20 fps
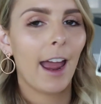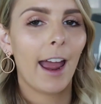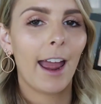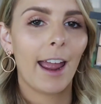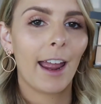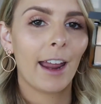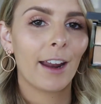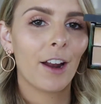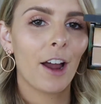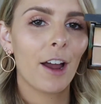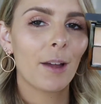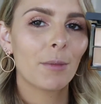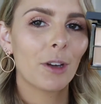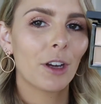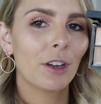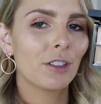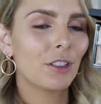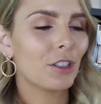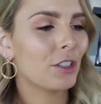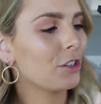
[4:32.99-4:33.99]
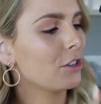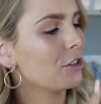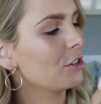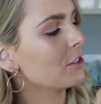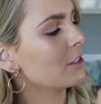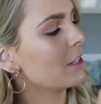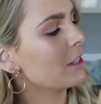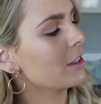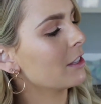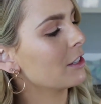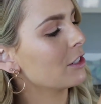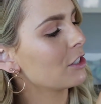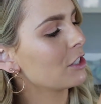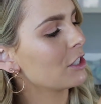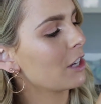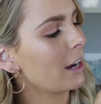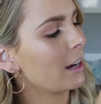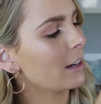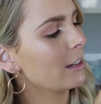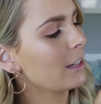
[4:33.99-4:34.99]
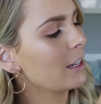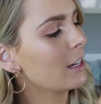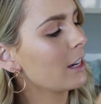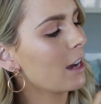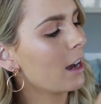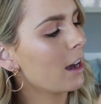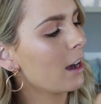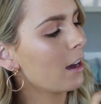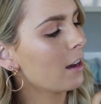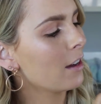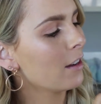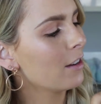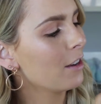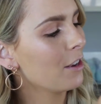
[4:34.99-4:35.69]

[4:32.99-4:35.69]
and I'm going to use this shade here,